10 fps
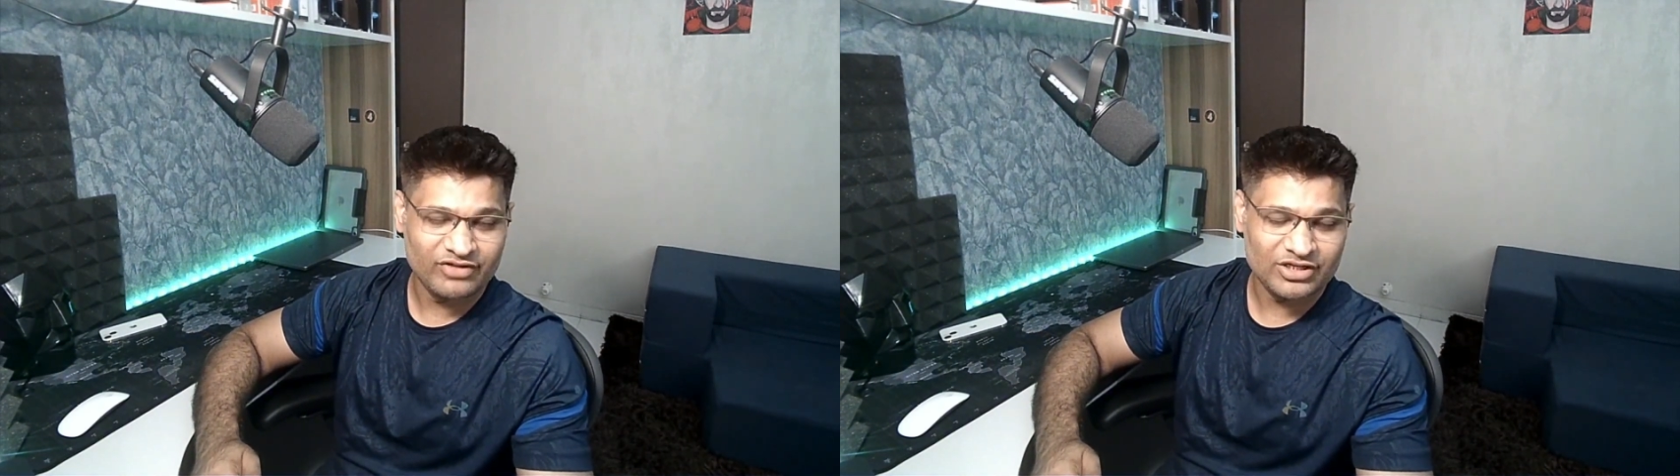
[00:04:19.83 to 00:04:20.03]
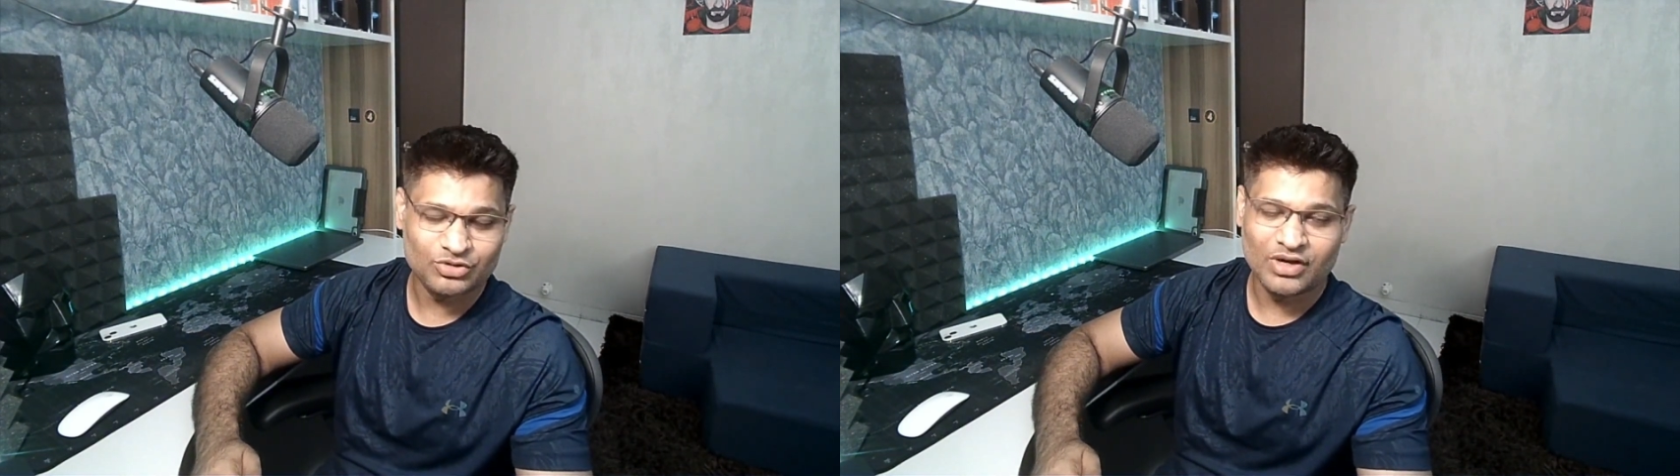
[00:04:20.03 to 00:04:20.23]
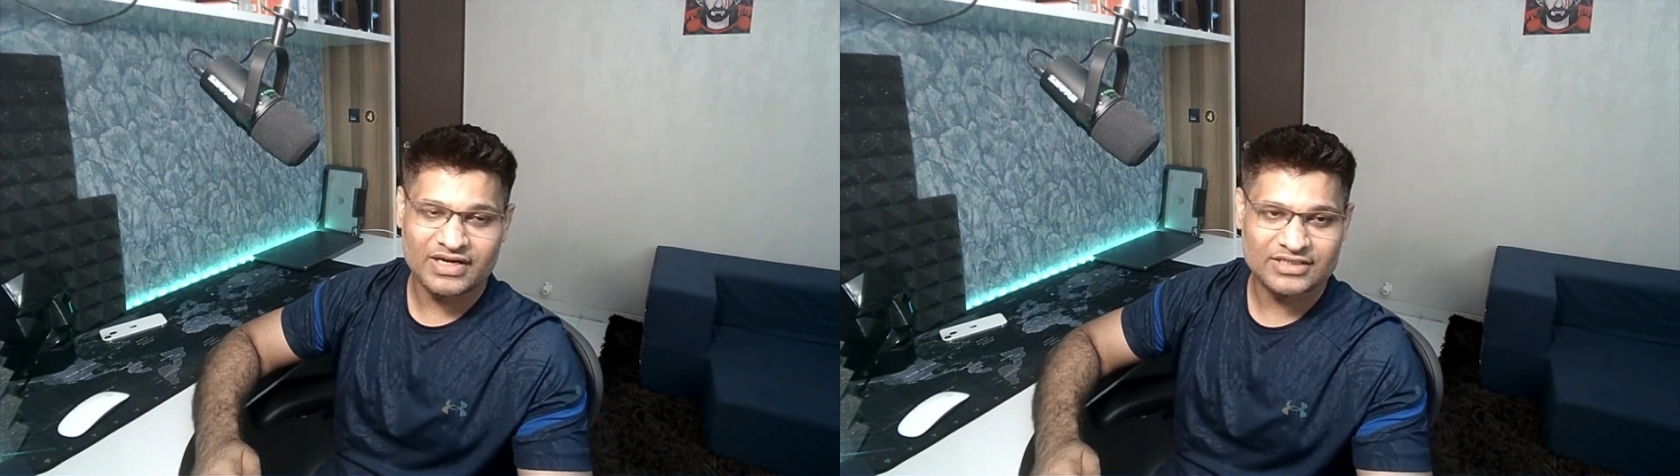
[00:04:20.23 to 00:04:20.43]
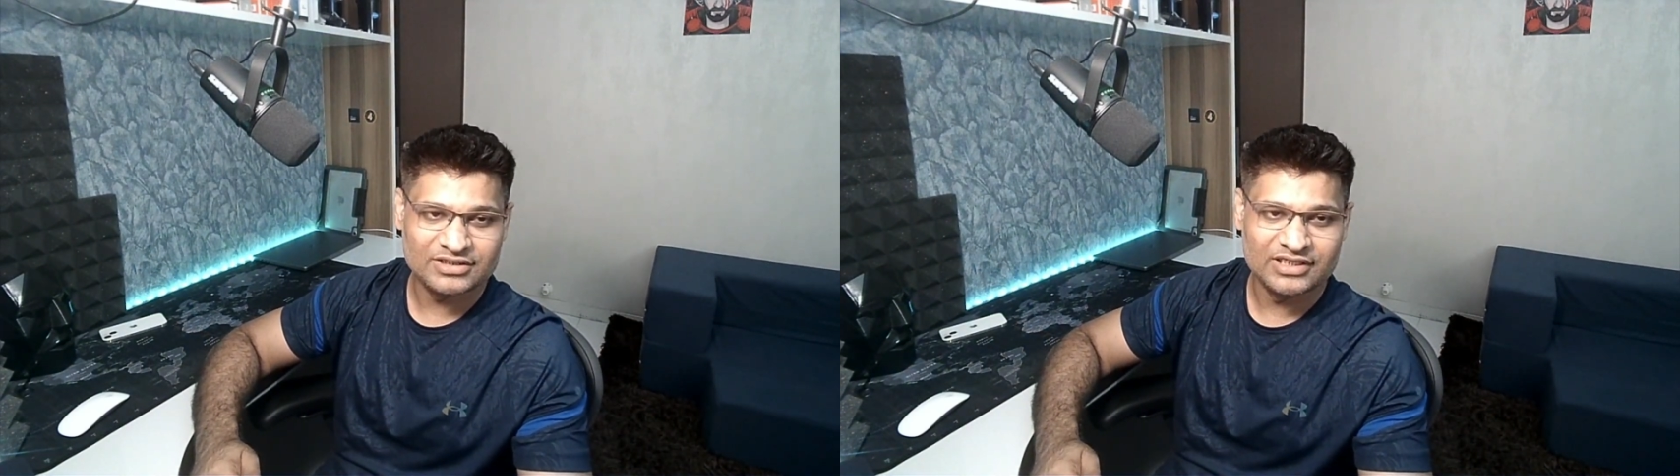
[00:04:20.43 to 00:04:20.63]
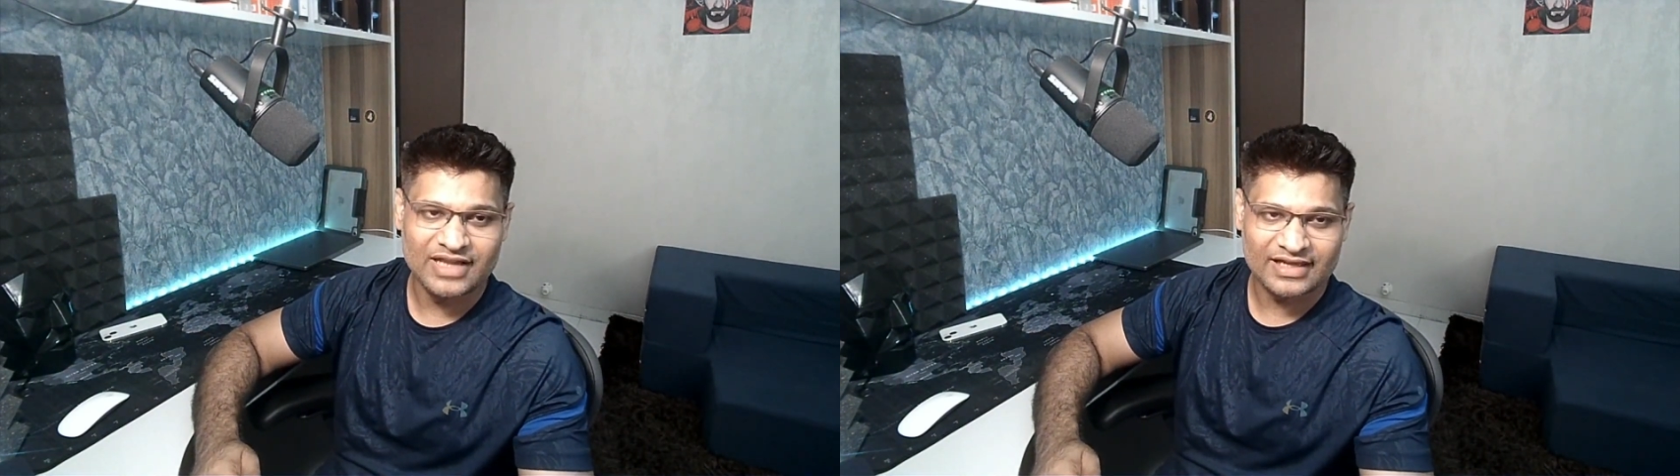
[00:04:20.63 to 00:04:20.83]
where you are
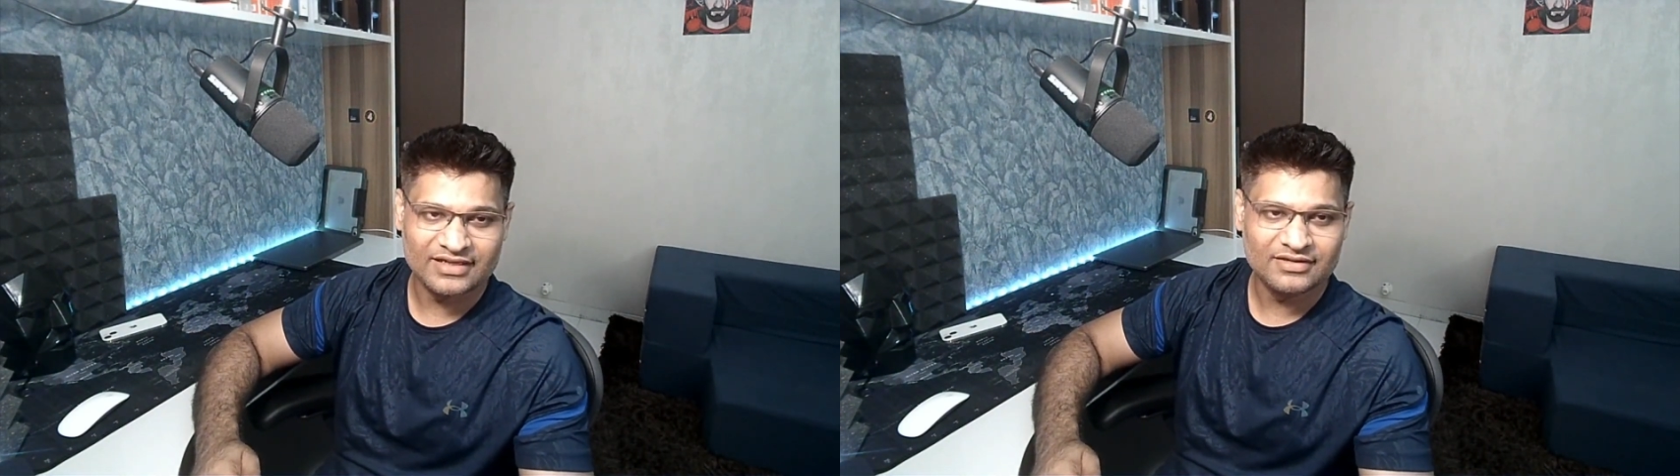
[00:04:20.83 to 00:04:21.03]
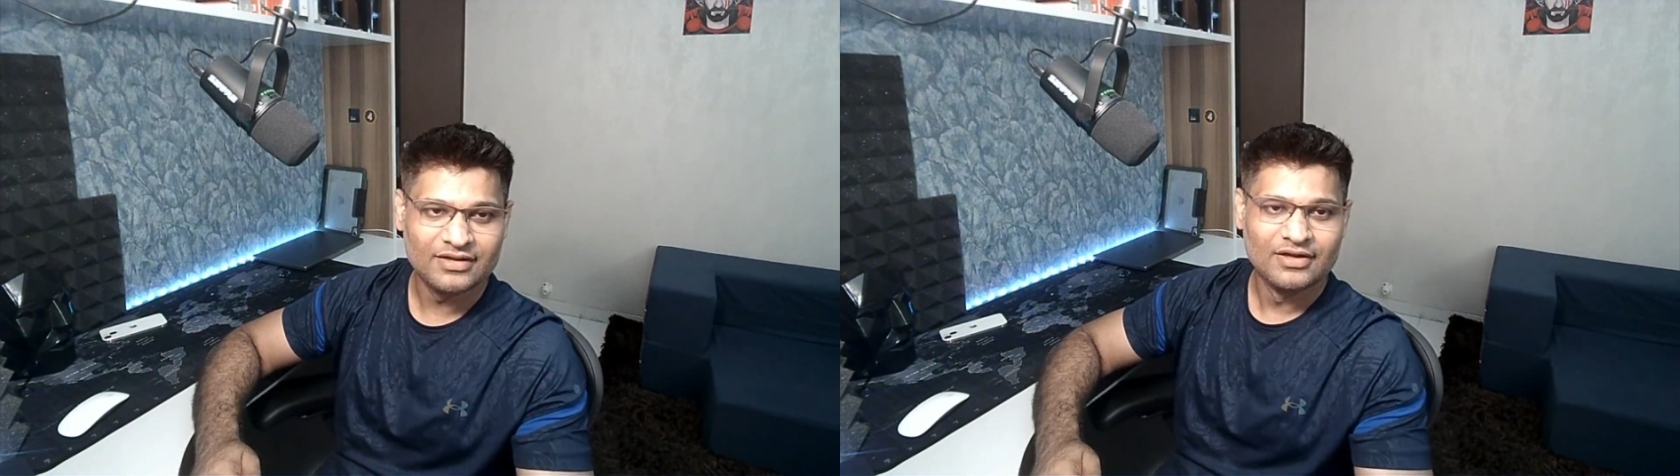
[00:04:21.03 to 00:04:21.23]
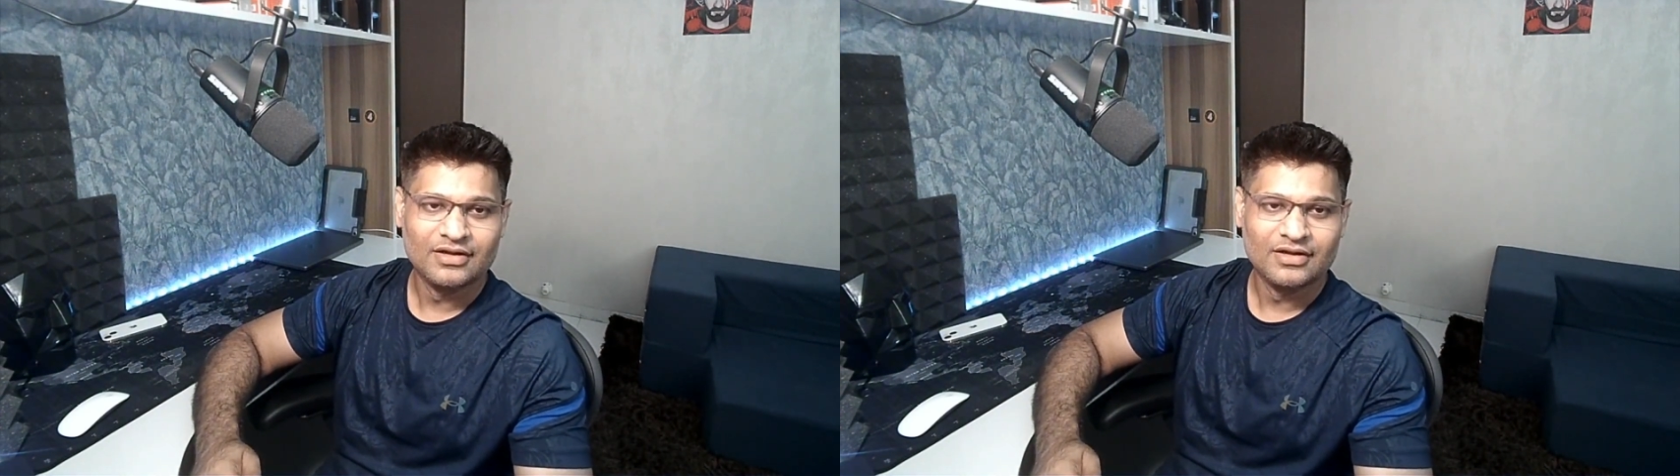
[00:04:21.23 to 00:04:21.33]
actually lacking